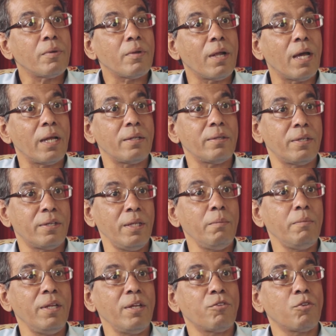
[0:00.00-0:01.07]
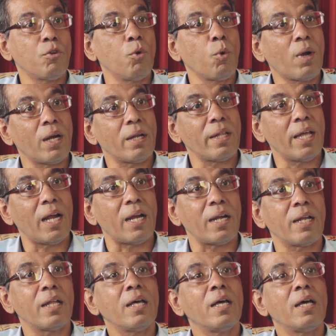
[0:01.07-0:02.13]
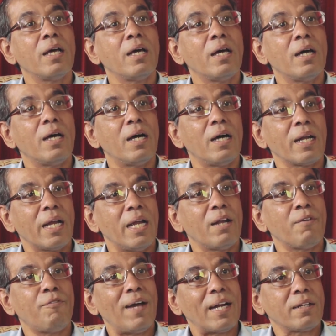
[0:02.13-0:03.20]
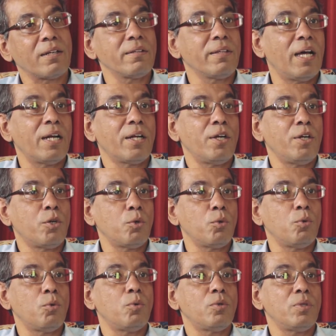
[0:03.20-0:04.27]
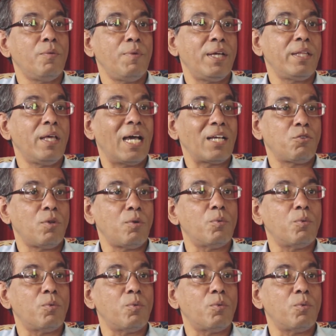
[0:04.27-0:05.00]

Right? The team needs to look at that and kind of factor that into the way they actually